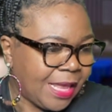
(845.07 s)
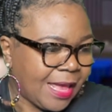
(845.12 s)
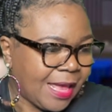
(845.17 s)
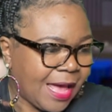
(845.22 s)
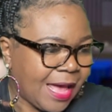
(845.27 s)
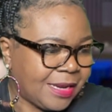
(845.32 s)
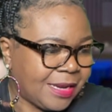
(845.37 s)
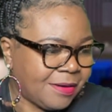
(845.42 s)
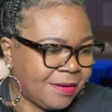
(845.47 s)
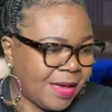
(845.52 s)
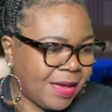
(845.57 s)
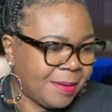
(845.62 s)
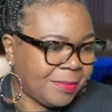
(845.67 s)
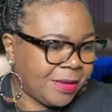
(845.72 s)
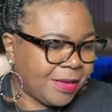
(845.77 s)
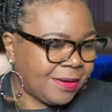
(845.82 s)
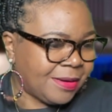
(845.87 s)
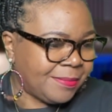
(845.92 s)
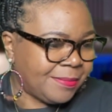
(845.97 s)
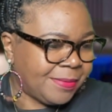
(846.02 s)
I know I'm
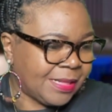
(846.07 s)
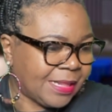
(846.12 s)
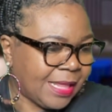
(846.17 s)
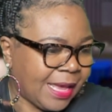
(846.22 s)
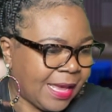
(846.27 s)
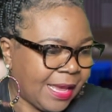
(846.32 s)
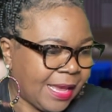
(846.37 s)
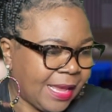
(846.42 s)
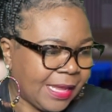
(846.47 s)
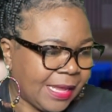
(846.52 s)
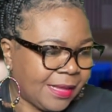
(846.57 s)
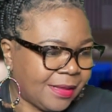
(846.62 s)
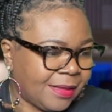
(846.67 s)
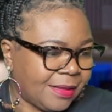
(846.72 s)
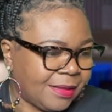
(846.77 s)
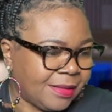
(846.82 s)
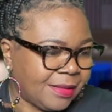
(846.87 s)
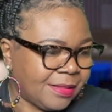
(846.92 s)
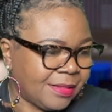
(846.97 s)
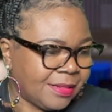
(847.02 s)
gonna be like
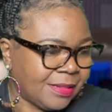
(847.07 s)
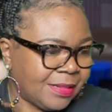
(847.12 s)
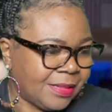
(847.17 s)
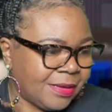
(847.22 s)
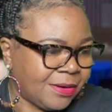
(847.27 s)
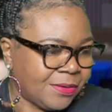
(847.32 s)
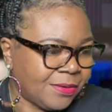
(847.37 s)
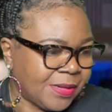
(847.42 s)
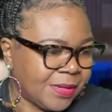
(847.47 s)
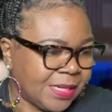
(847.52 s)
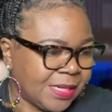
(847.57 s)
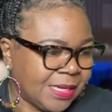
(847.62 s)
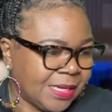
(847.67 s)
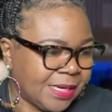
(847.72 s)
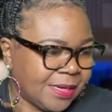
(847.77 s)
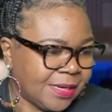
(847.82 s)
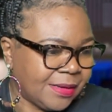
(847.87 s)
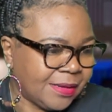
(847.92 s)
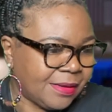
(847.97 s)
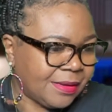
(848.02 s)

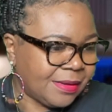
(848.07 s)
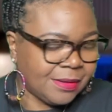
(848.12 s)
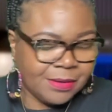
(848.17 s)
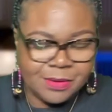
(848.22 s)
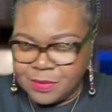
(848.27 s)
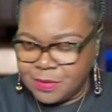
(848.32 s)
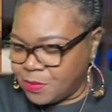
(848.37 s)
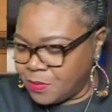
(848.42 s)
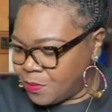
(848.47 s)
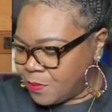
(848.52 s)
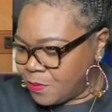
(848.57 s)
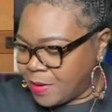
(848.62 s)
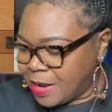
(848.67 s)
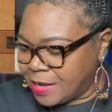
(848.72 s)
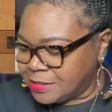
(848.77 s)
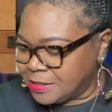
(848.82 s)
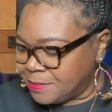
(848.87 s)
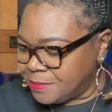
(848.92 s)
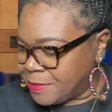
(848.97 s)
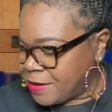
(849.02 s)
literally
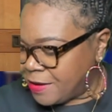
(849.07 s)
watching my